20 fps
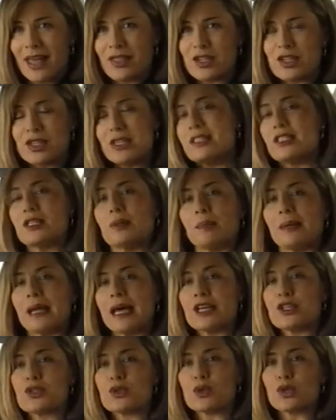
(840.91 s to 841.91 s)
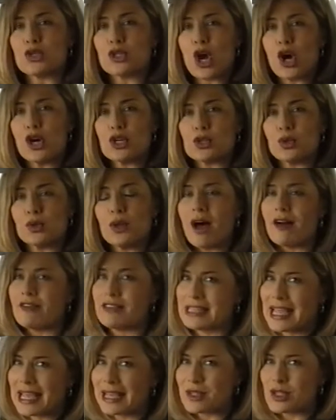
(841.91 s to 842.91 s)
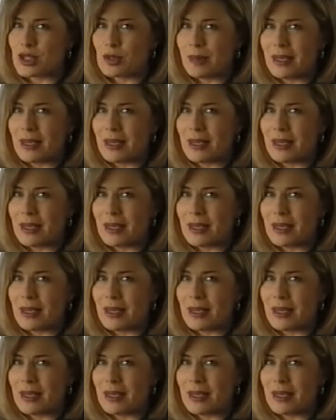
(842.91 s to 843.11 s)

The system plays through a total of 10